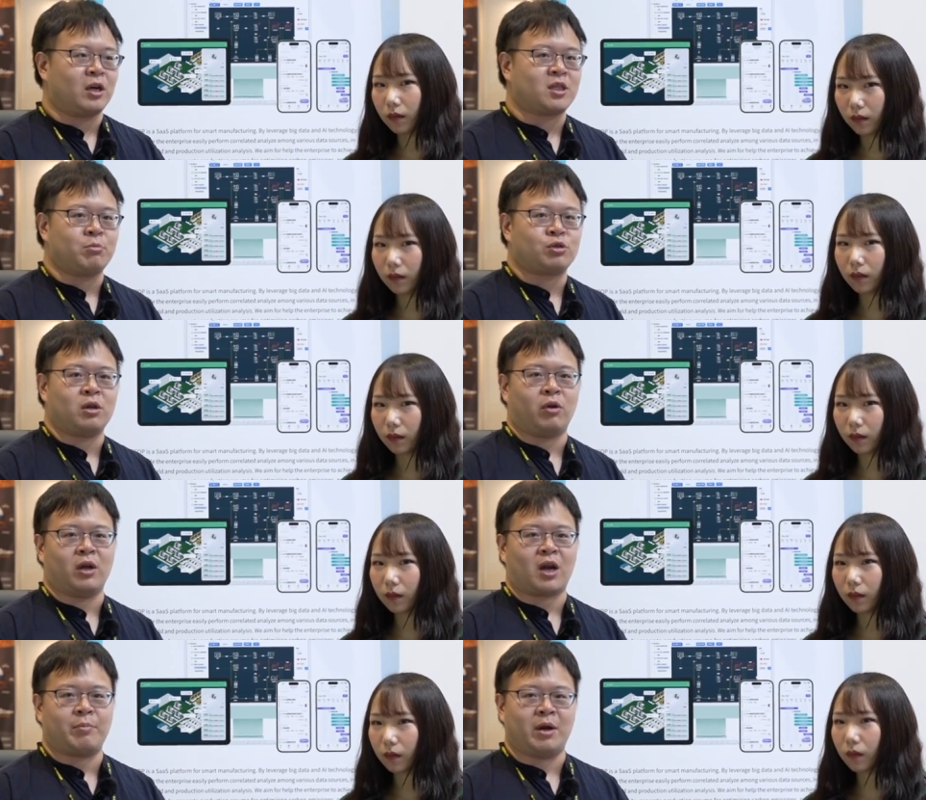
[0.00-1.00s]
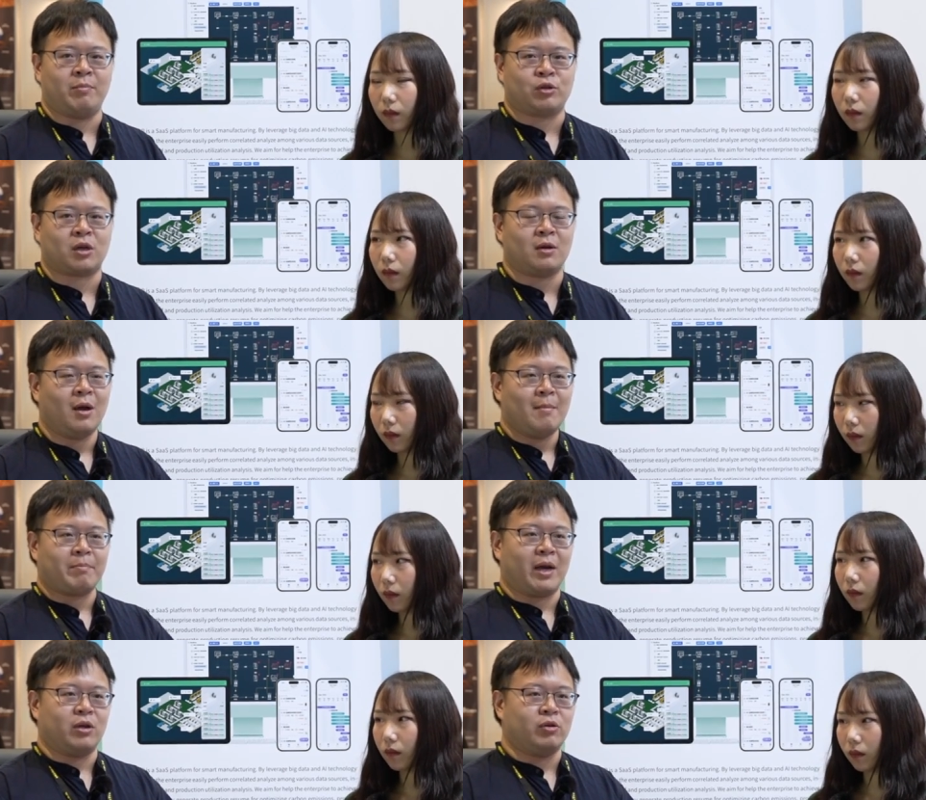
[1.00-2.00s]
Speaker 1: consumption or the carbon emission
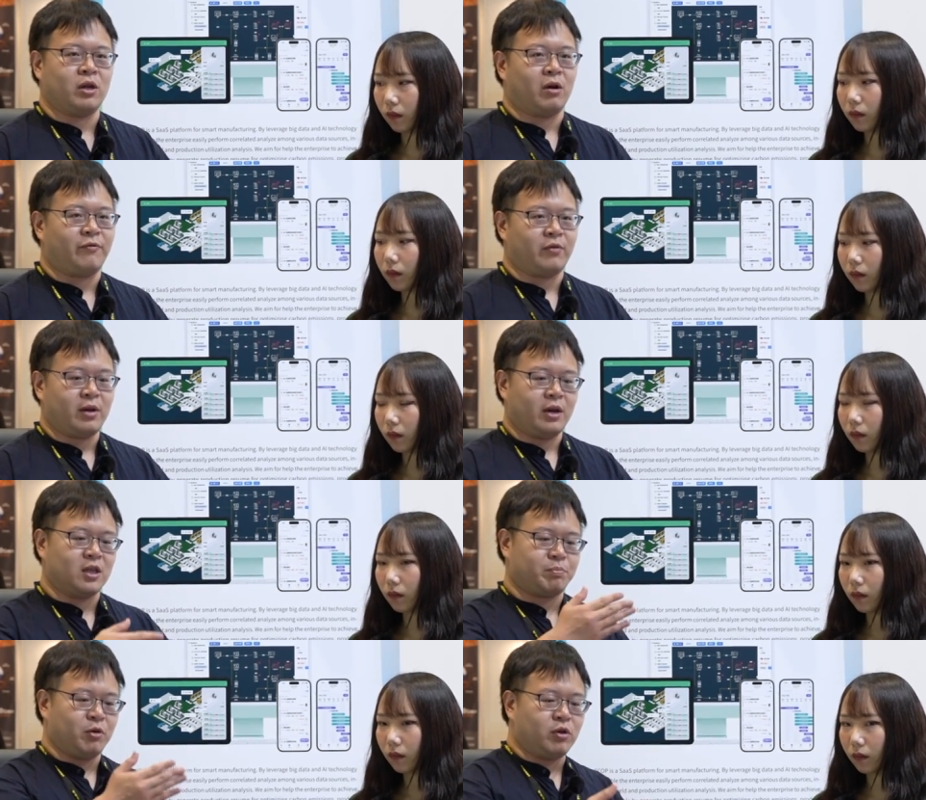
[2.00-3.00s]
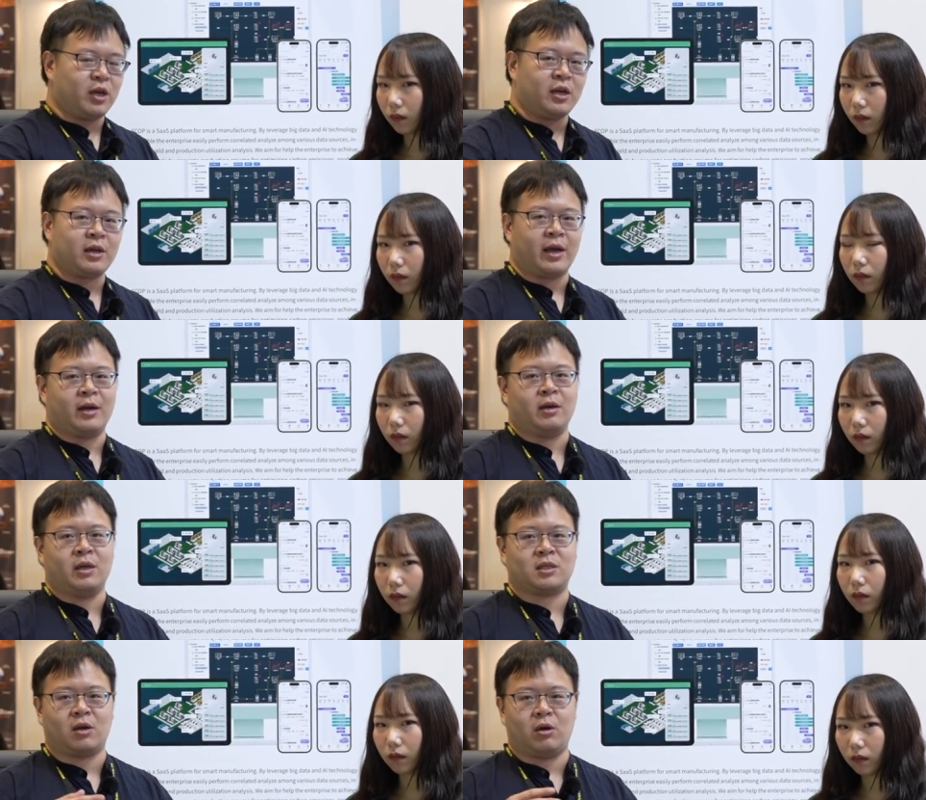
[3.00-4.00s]
by the unit of this building and
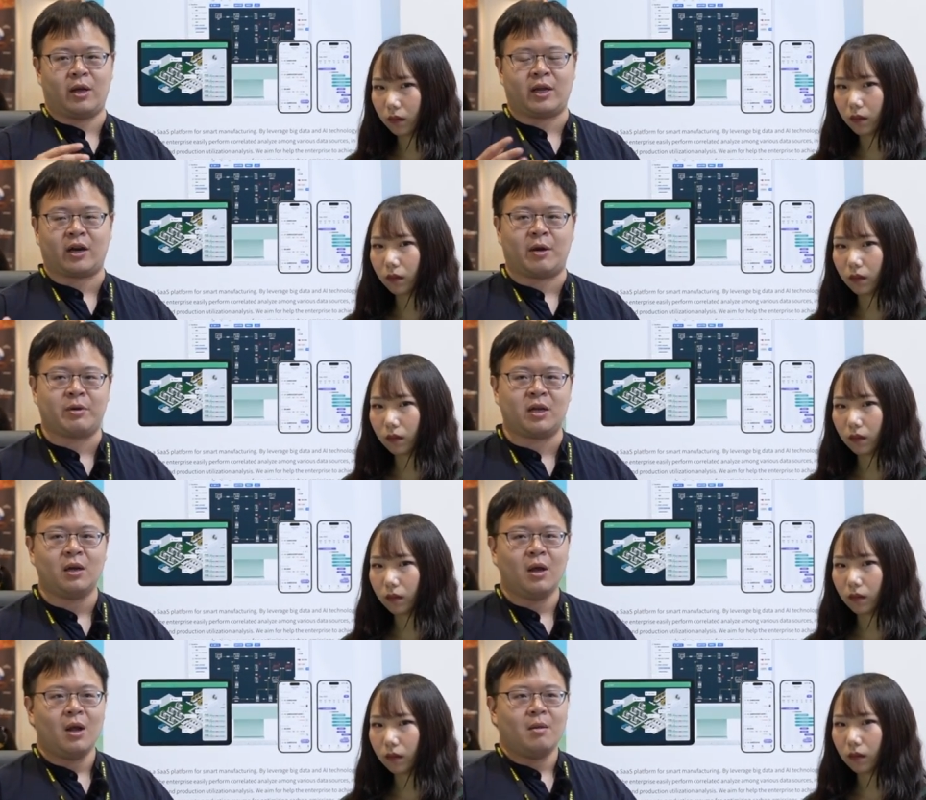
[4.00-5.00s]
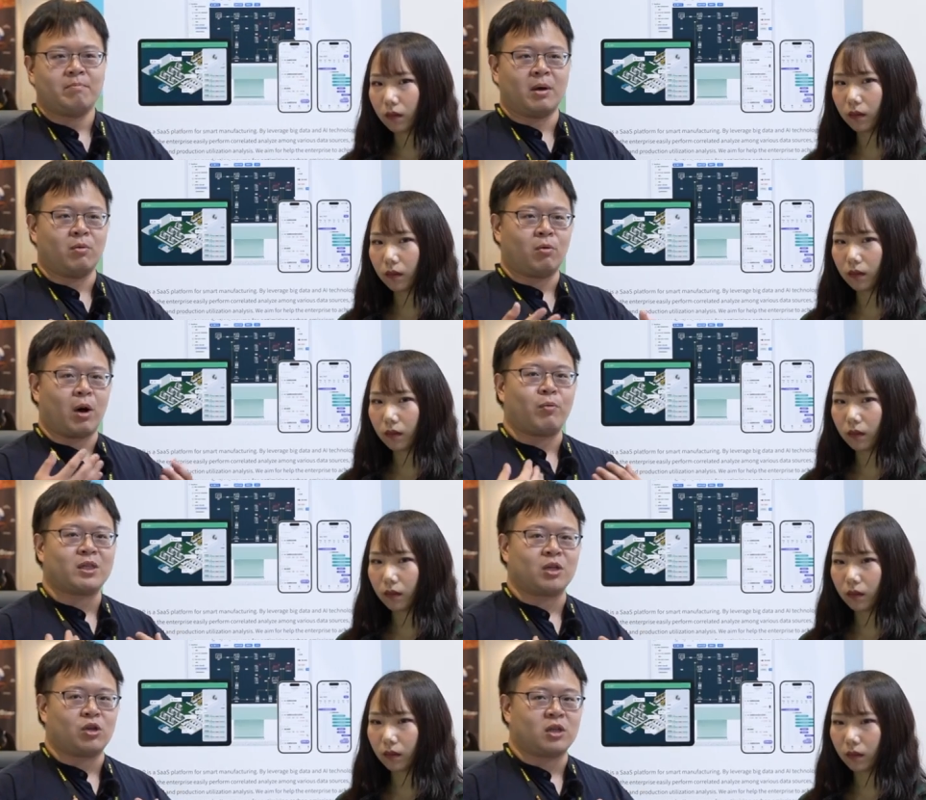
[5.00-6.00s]
this entire company. But what we
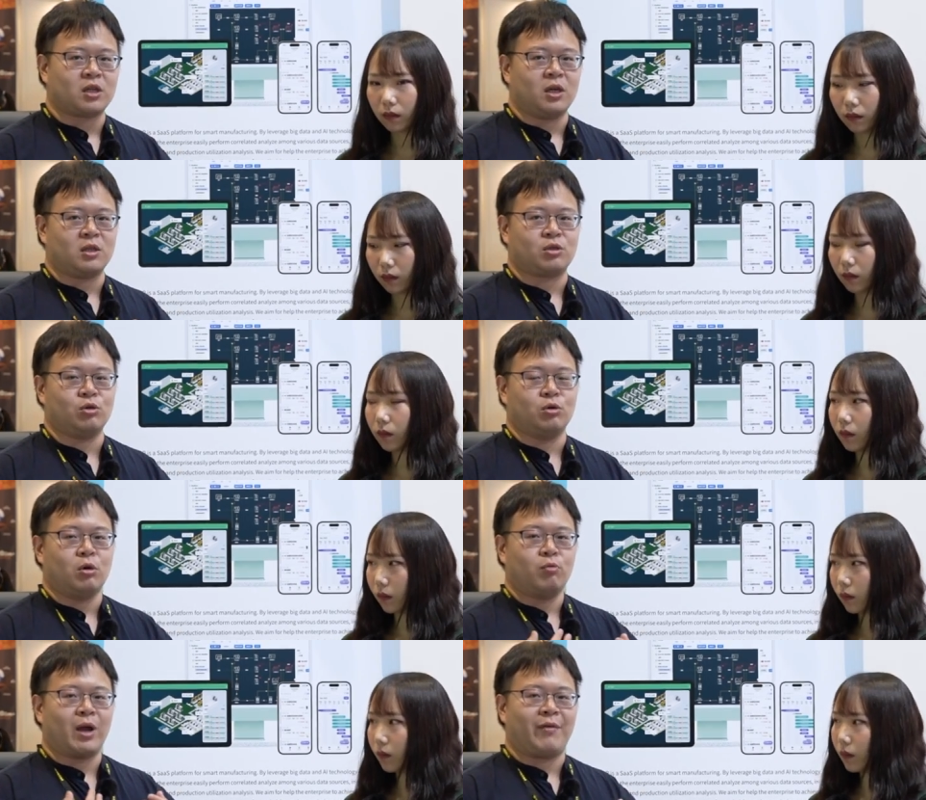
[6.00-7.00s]
suggest is to we